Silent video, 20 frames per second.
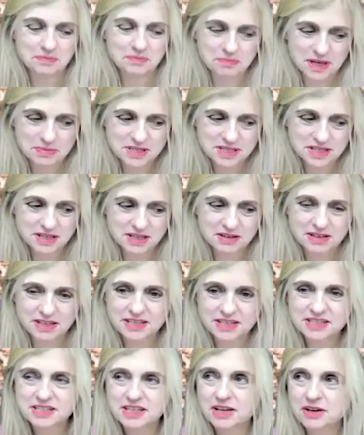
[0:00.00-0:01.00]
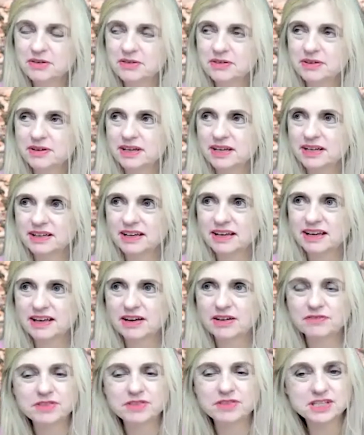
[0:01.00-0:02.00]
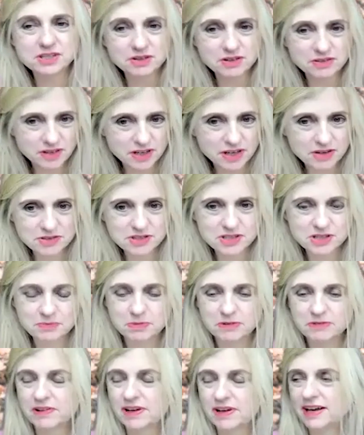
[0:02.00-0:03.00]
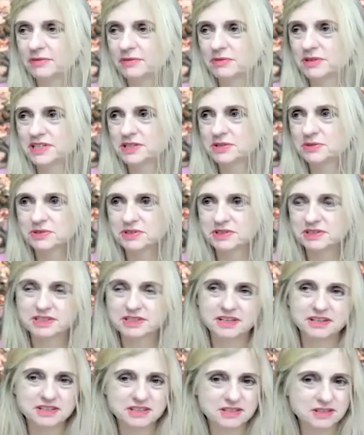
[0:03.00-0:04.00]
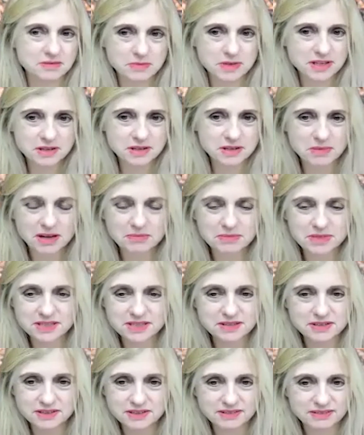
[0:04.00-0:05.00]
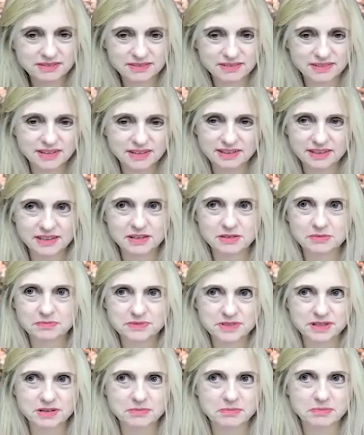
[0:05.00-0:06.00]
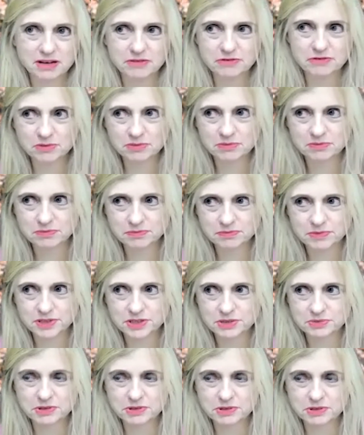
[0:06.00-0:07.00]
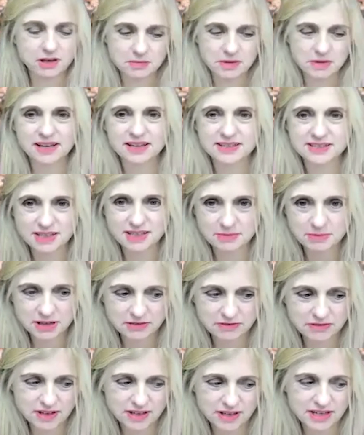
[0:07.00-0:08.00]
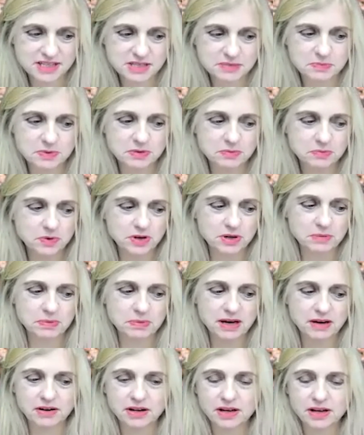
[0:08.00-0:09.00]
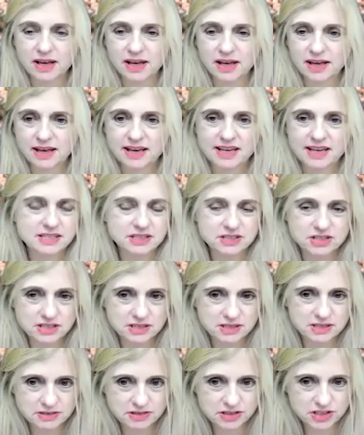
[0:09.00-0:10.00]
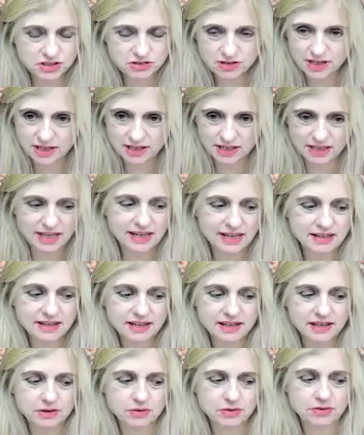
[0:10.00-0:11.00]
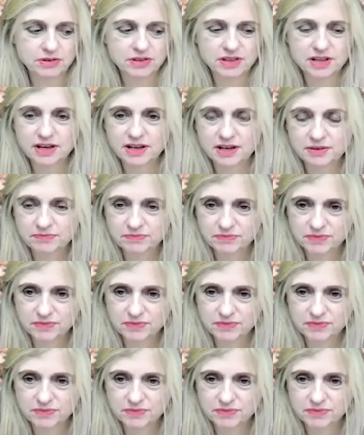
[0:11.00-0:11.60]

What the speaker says: absolutely. So of the sort of loans you provide, we touched on whether you might be doing a platform which would accommodate Islamic finance, but what about, is it just straight lending, or are there